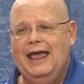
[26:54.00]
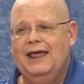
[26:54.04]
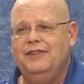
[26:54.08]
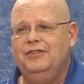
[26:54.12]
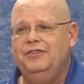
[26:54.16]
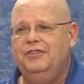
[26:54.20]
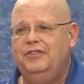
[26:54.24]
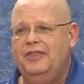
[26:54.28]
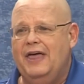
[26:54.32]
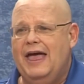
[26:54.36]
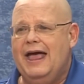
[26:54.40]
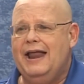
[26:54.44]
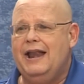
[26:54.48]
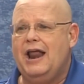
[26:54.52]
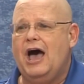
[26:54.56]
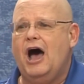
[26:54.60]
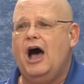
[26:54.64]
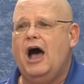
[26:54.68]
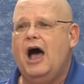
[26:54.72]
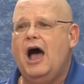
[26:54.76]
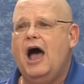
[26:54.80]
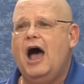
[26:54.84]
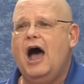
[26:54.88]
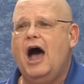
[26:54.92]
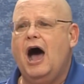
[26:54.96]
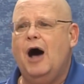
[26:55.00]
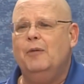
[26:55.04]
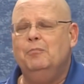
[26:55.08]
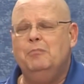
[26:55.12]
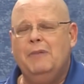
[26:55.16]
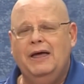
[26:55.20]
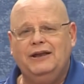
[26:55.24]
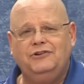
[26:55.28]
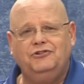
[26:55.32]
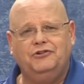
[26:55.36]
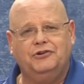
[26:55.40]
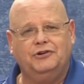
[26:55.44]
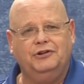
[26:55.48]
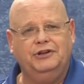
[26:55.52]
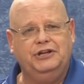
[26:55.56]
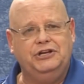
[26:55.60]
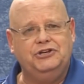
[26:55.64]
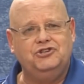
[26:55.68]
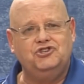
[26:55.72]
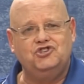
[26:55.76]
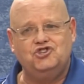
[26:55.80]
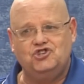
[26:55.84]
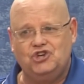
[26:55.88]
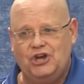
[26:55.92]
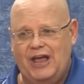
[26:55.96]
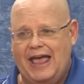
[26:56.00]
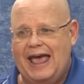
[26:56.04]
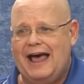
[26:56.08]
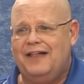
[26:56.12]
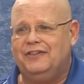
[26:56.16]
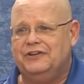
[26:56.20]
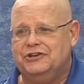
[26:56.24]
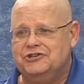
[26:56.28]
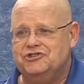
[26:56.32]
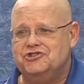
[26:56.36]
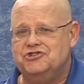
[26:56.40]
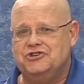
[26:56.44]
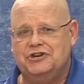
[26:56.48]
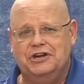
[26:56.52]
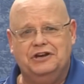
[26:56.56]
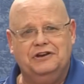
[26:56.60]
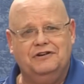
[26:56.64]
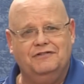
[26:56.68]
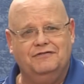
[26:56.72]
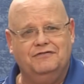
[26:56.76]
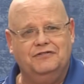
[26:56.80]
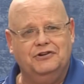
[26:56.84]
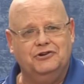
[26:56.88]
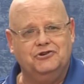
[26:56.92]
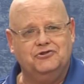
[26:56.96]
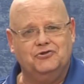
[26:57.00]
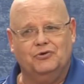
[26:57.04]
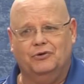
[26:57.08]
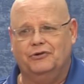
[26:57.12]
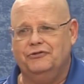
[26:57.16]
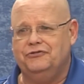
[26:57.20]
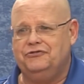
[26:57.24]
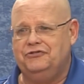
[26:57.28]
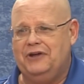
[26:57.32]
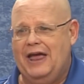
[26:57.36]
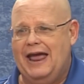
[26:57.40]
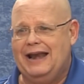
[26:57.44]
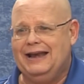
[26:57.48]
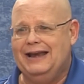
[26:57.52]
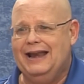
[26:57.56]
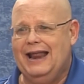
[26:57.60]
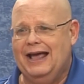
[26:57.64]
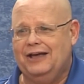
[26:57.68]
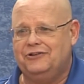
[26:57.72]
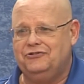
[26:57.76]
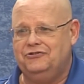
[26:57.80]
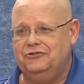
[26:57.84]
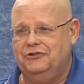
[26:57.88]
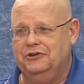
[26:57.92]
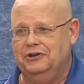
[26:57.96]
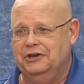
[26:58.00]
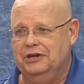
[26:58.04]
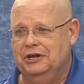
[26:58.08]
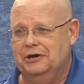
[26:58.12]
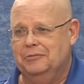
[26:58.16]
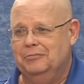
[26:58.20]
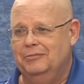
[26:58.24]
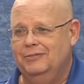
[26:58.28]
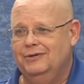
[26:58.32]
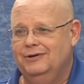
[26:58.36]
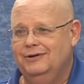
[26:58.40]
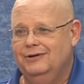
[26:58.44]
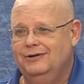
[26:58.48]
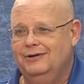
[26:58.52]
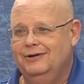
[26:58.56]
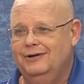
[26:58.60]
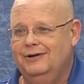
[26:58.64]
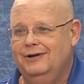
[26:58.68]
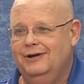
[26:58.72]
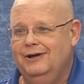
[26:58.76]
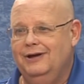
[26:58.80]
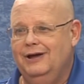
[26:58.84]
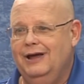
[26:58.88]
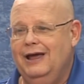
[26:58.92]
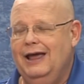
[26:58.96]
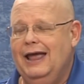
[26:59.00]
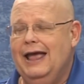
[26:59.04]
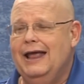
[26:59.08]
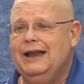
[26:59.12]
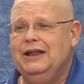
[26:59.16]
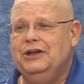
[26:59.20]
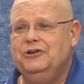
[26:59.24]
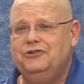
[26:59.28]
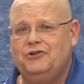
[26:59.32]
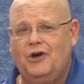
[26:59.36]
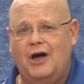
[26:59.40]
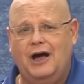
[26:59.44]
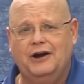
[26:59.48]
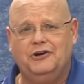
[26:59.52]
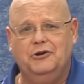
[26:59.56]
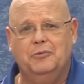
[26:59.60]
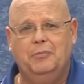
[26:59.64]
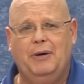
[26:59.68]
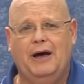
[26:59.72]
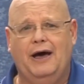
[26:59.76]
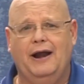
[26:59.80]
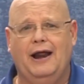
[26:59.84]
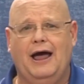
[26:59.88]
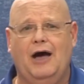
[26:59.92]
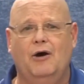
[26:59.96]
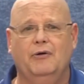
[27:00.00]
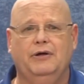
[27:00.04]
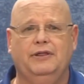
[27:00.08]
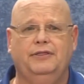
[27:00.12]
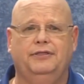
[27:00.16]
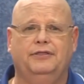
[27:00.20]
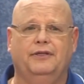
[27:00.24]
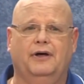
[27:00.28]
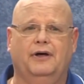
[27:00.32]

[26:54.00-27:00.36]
and then a mentally challenged individual sat next to him. And he talked about how he